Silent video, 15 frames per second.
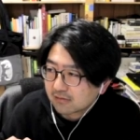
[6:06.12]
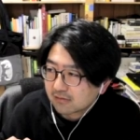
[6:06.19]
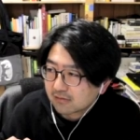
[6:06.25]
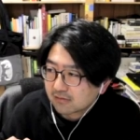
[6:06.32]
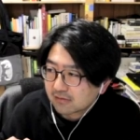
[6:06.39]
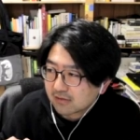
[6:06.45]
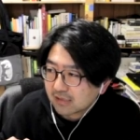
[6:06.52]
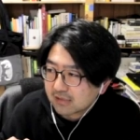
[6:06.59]

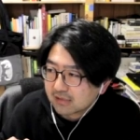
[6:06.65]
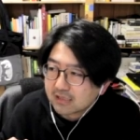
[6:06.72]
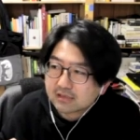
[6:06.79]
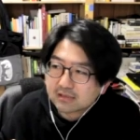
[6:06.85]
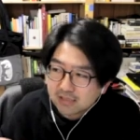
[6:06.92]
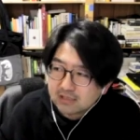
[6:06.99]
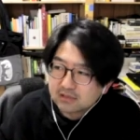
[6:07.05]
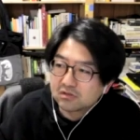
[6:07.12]
it
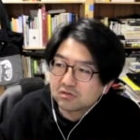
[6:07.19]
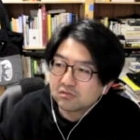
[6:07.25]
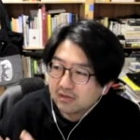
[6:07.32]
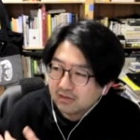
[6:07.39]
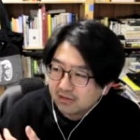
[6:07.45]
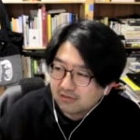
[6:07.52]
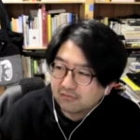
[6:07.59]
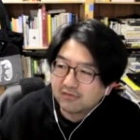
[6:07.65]
needs to be a
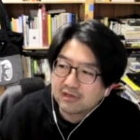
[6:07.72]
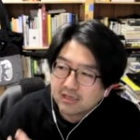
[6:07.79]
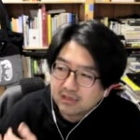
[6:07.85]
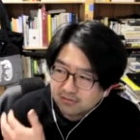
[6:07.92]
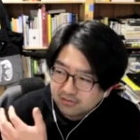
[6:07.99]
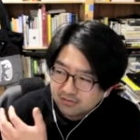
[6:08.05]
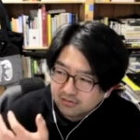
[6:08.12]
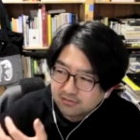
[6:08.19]
little bit like
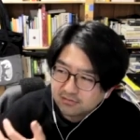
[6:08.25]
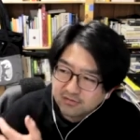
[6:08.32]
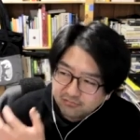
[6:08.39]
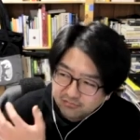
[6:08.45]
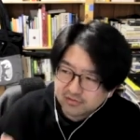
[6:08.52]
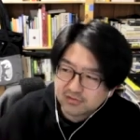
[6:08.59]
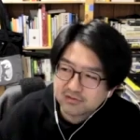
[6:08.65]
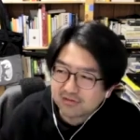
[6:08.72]

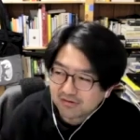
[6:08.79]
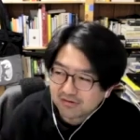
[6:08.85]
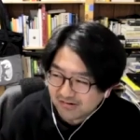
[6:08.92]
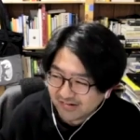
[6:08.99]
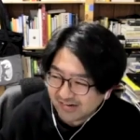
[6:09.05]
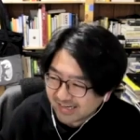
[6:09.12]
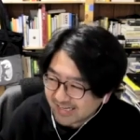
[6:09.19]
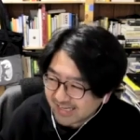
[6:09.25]
universal
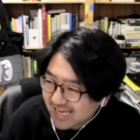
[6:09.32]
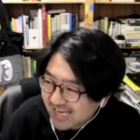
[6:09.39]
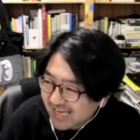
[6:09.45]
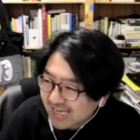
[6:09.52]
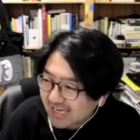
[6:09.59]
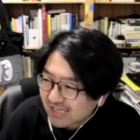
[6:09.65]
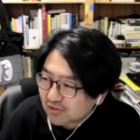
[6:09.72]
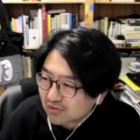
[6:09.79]

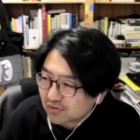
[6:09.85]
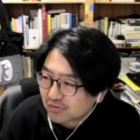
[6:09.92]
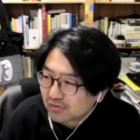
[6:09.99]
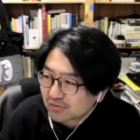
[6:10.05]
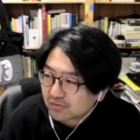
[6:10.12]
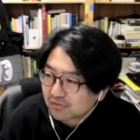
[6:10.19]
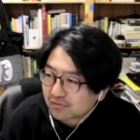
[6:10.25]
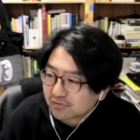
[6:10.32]

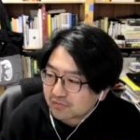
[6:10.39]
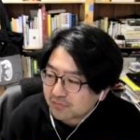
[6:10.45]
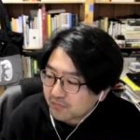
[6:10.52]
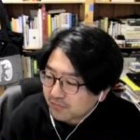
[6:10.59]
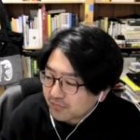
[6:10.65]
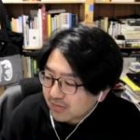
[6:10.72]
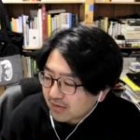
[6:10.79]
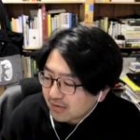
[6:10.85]
to
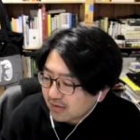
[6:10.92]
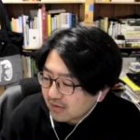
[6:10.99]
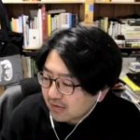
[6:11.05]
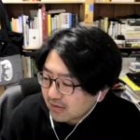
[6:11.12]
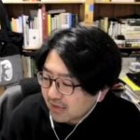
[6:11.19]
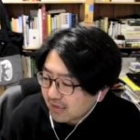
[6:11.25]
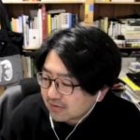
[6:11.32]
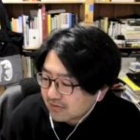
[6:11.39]

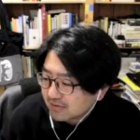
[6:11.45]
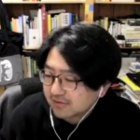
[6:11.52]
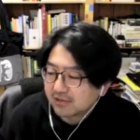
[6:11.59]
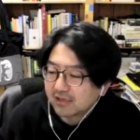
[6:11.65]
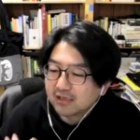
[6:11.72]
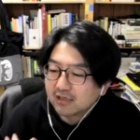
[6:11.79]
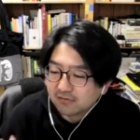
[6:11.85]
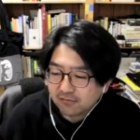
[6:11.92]

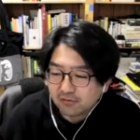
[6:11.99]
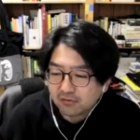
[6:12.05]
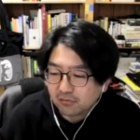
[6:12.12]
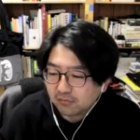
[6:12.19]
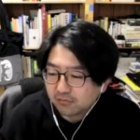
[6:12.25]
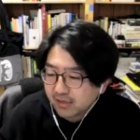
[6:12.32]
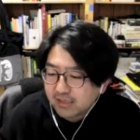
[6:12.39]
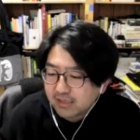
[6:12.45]
understand for
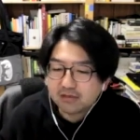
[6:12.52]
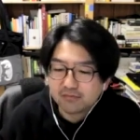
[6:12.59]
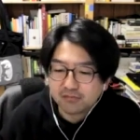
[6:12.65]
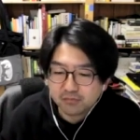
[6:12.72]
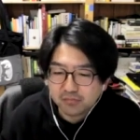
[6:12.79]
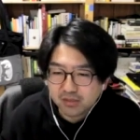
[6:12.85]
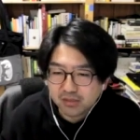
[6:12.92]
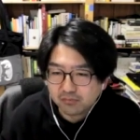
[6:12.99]
many
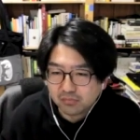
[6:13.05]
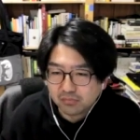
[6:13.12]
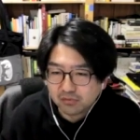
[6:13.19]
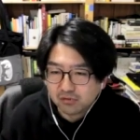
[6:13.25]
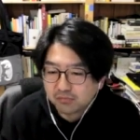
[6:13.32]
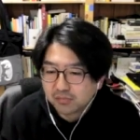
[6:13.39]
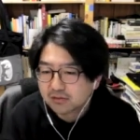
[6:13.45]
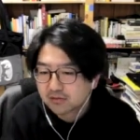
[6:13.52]
different
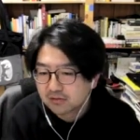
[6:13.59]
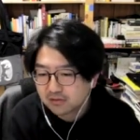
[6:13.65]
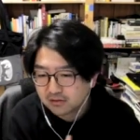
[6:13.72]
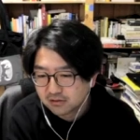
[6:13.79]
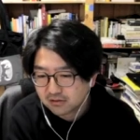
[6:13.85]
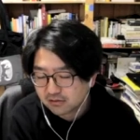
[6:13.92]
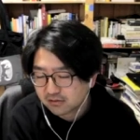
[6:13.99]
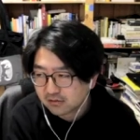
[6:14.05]
people. But
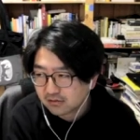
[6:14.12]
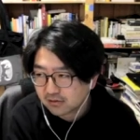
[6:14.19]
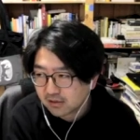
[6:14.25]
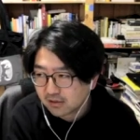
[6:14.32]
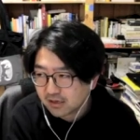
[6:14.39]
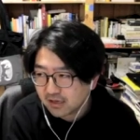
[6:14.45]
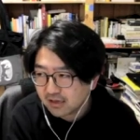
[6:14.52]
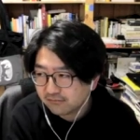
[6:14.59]
the
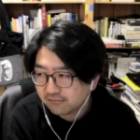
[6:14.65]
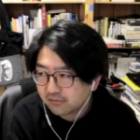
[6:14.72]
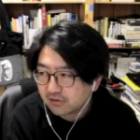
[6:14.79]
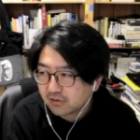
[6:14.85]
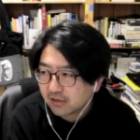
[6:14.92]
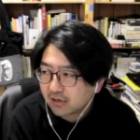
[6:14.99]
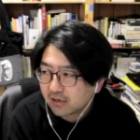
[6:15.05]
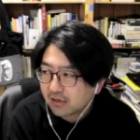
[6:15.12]

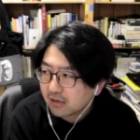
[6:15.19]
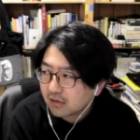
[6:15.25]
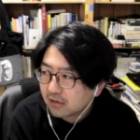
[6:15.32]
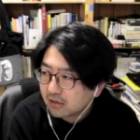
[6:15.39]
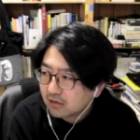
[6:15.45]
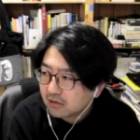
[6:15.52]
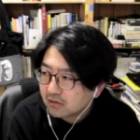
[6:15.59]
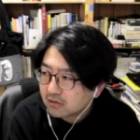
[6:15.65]

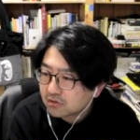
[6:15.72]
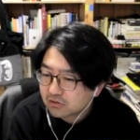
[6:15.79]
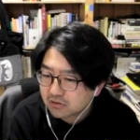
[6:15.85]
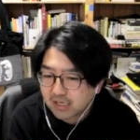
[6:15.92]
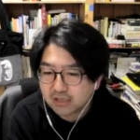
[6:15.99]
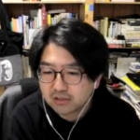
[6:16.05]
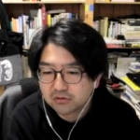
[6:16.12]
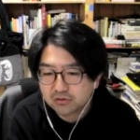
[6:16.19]
everyday
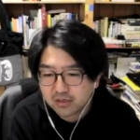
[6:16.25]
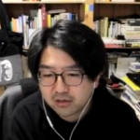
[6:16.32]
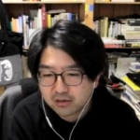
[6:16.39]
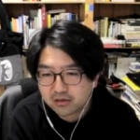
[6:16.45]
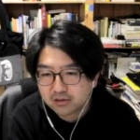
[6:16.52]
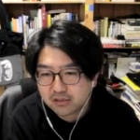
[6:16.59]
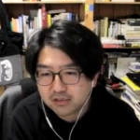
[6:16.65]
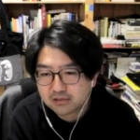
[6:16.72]
child care
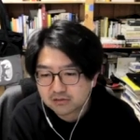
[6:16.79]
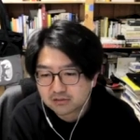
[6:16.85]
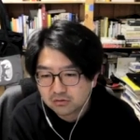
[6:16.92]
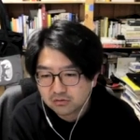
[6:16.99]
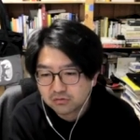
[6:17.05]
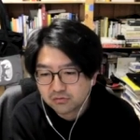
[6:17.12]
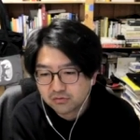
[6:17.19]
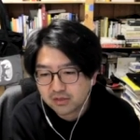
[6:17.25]
is
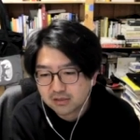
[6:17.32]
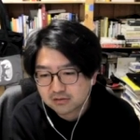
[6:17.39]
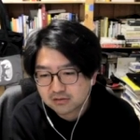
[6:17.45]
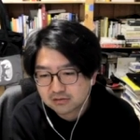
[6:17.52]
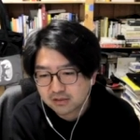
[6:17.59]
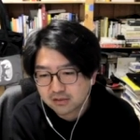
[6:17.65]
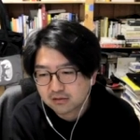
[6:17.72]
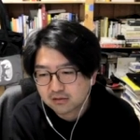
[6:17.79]
concrete. Like